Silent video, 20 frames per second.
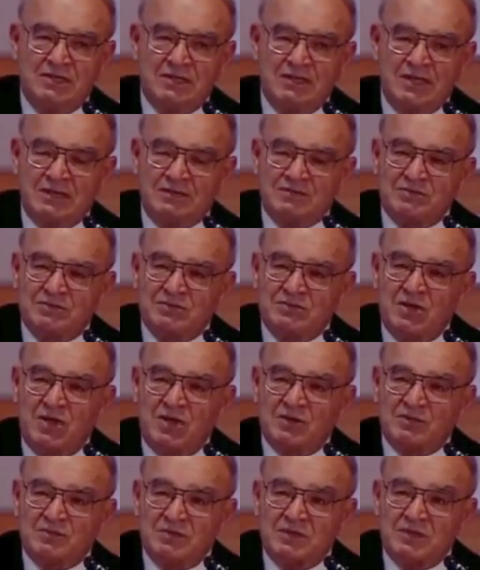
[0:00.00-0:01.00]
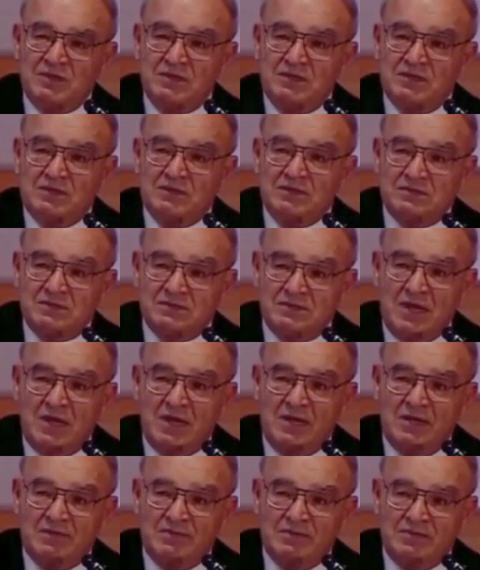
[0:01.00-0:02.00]
that would not be
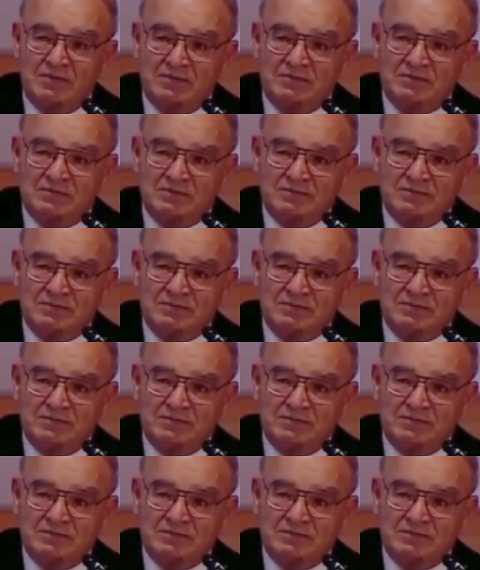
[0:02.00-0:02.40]
desirable.